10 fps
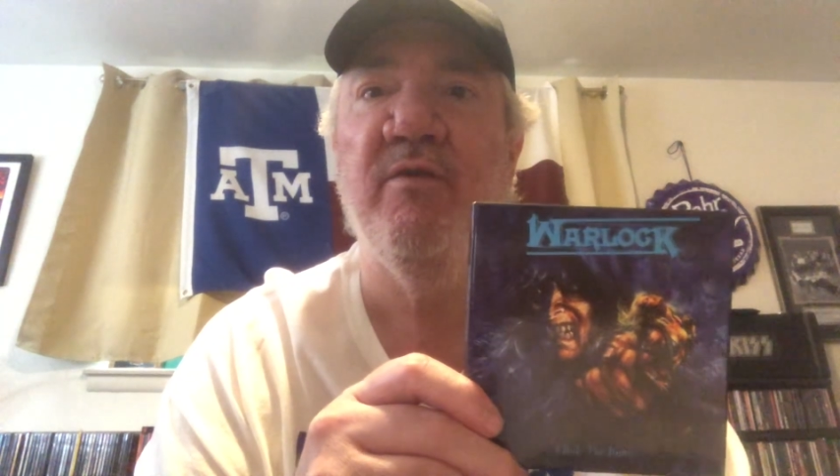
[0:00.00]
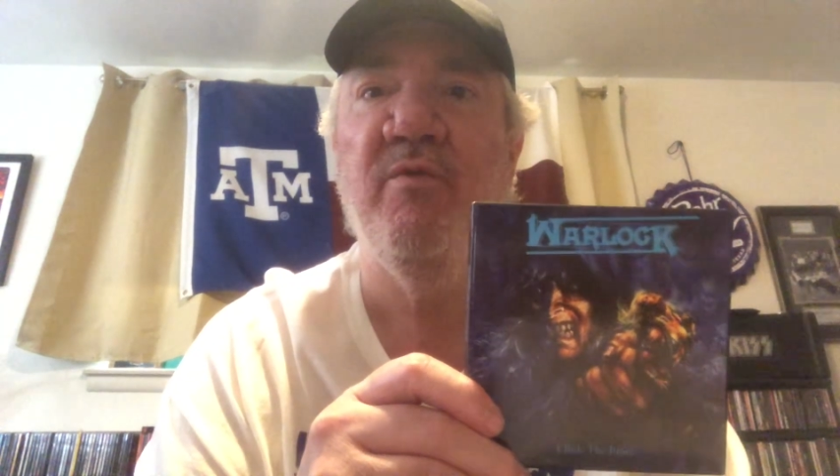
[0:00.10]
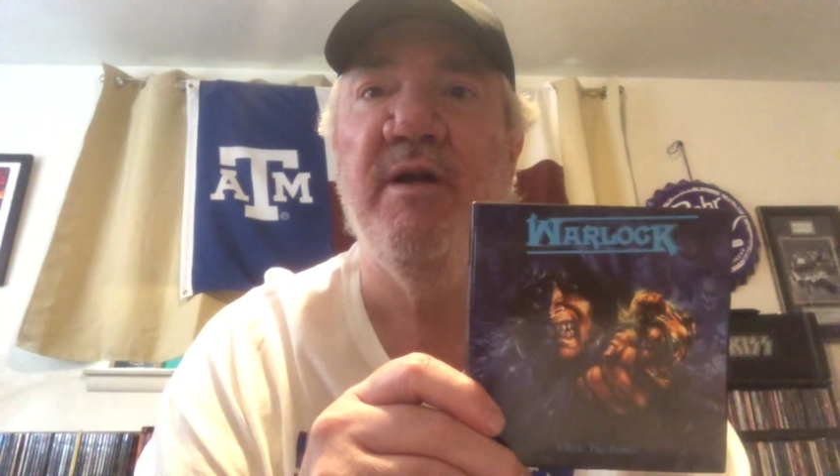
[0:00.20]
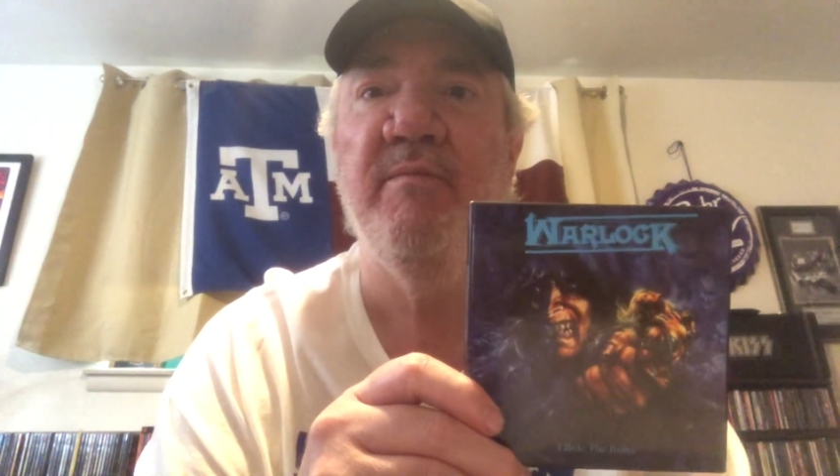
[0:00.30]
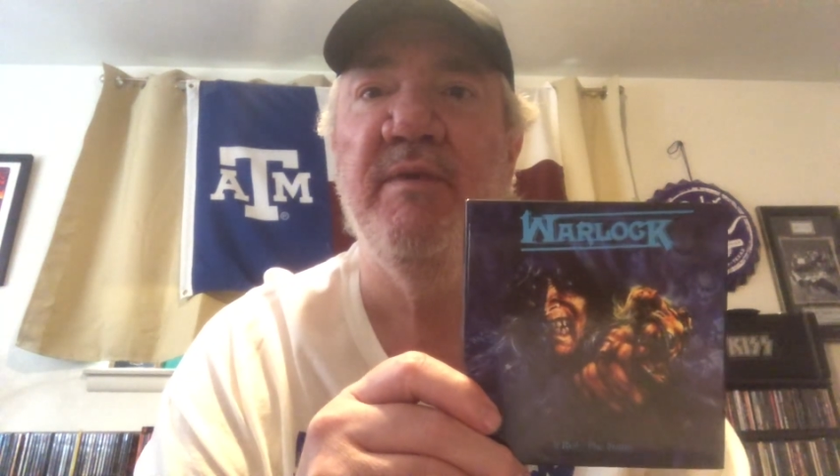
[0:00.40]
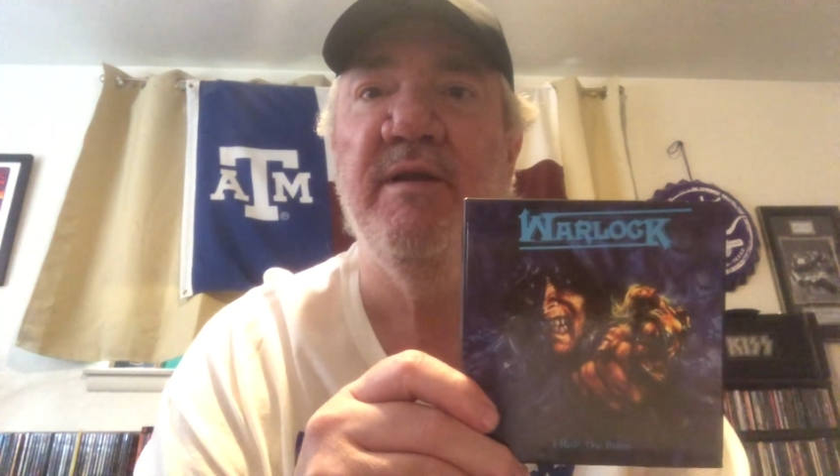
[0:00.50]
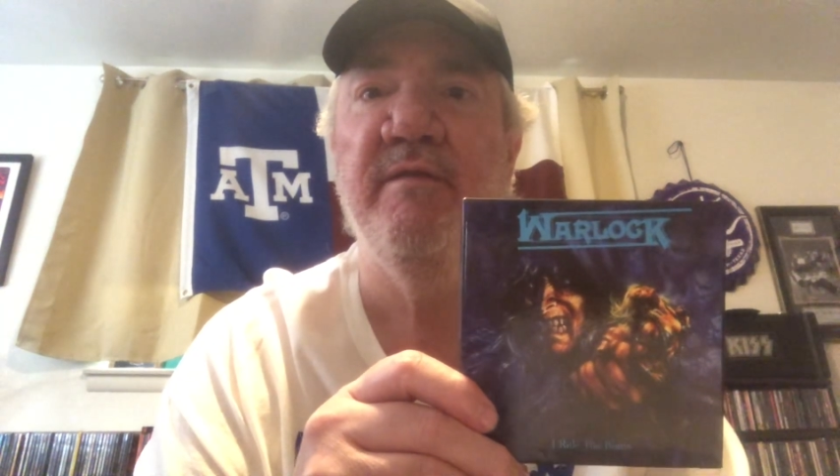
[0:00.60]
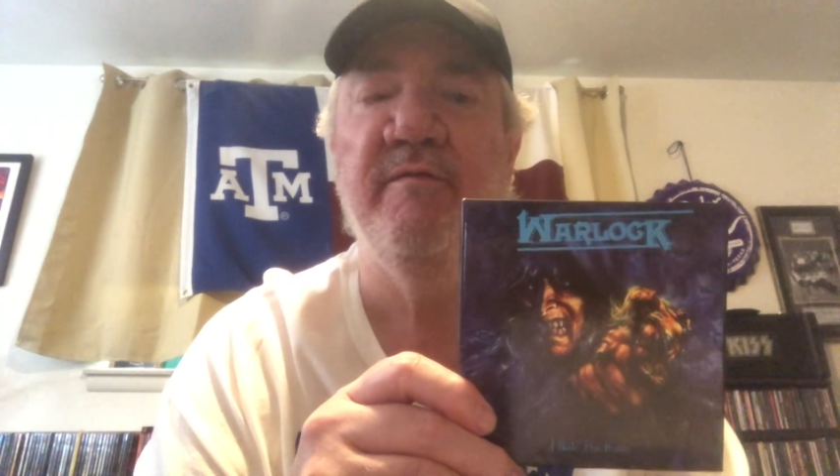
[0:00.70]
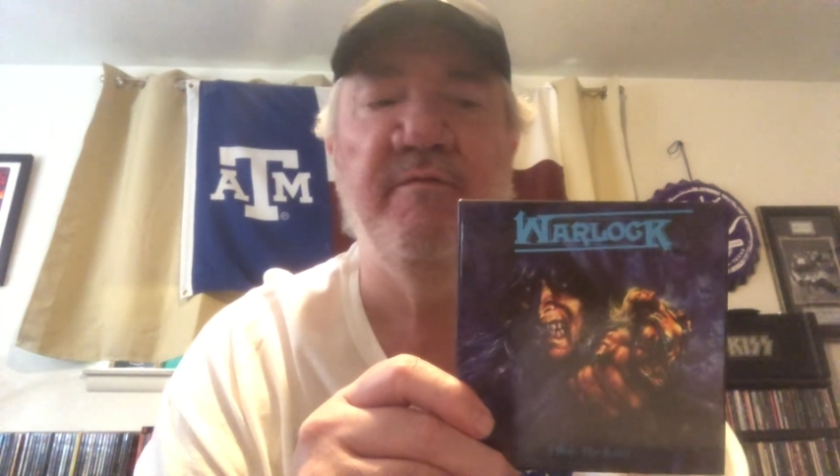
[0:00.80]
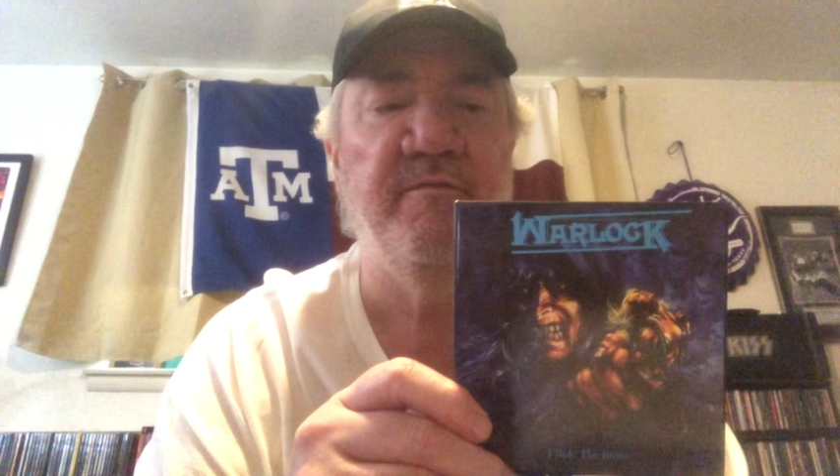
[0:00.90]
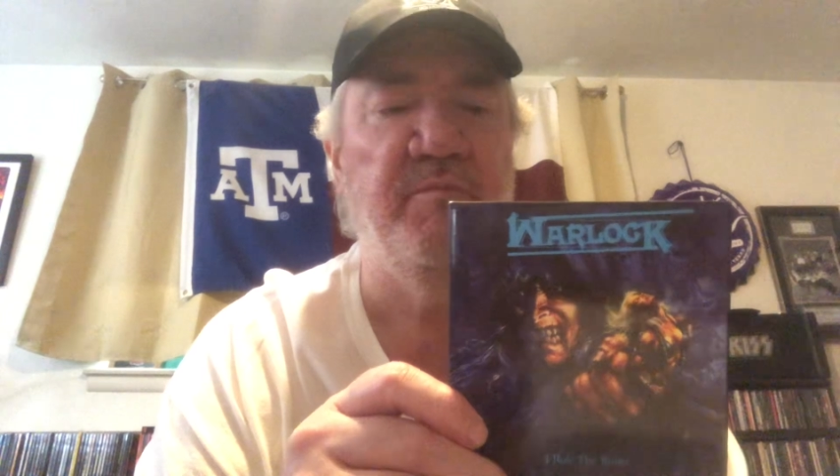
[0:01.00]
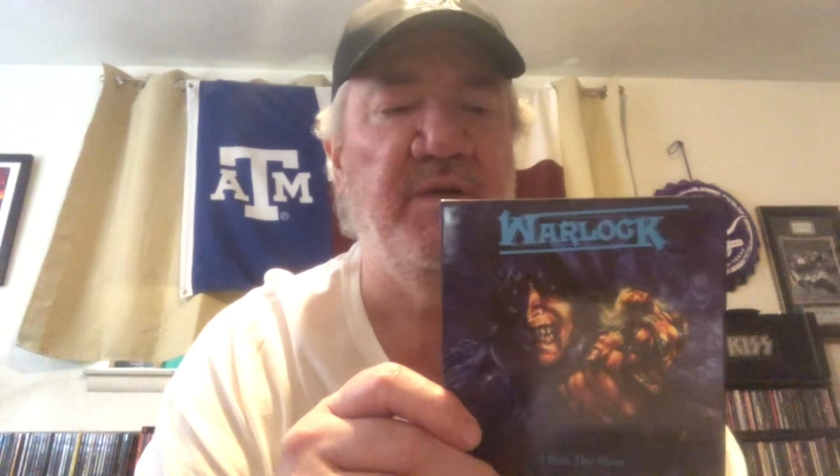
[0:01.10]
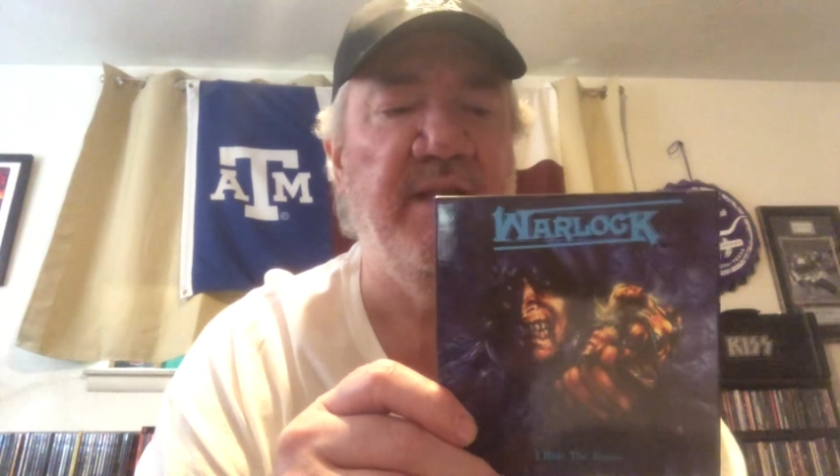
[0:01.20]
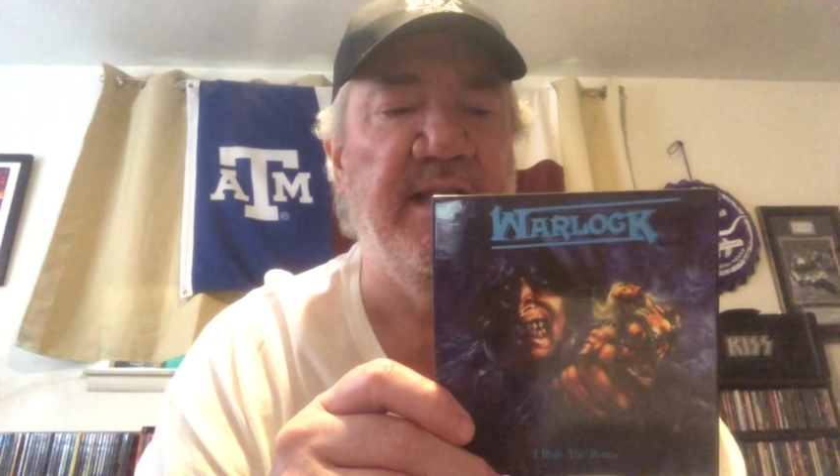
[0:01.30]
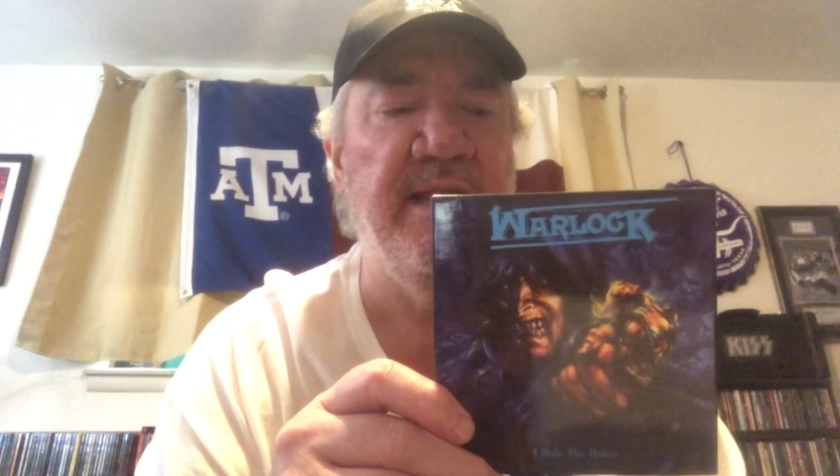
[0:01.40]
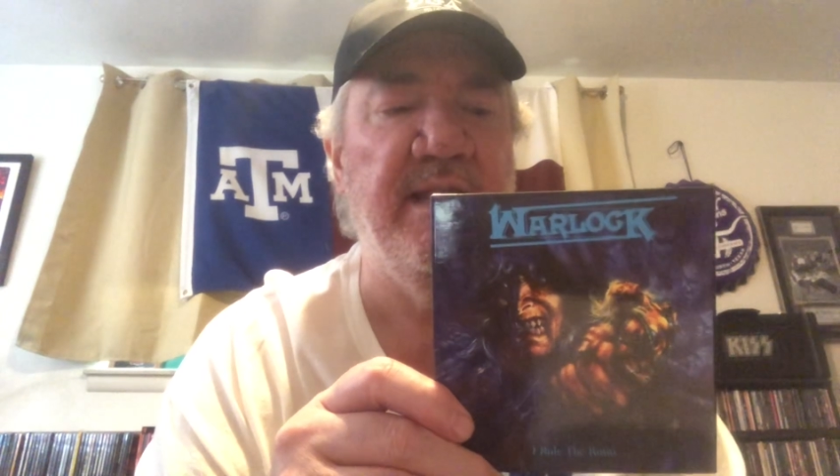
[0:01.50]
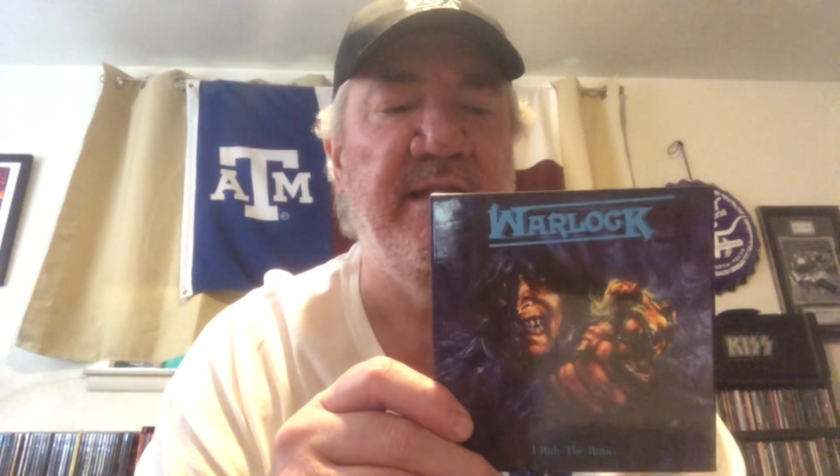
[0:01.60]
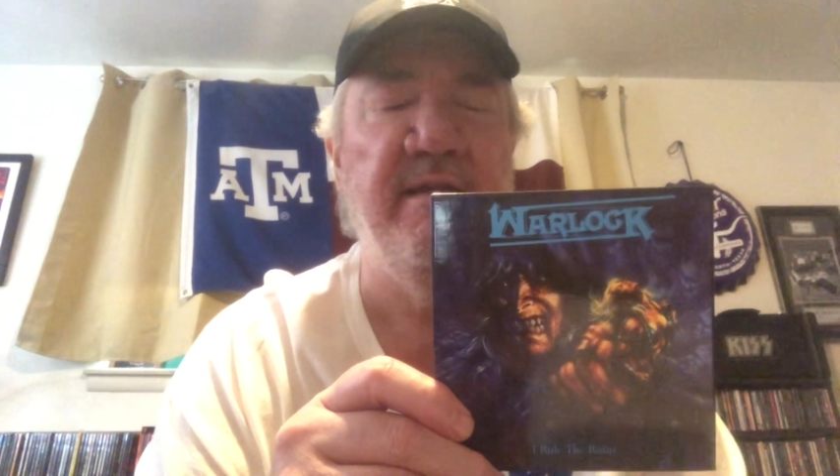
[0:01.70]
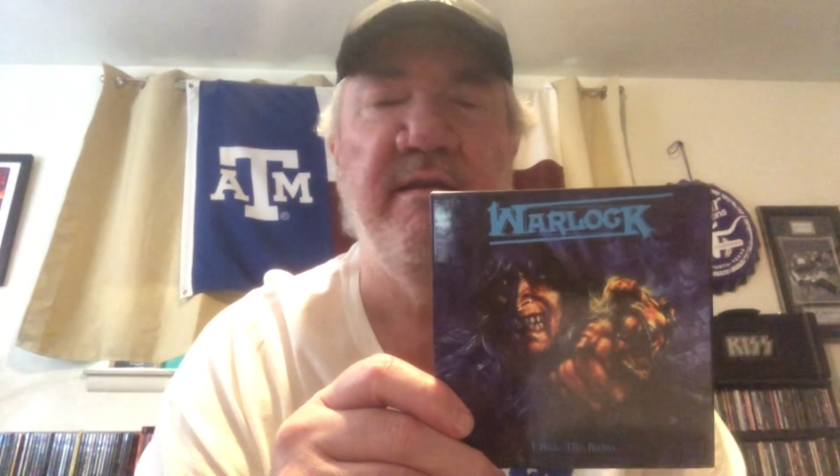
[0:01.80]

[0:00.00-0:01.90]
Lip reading: quite a bit of play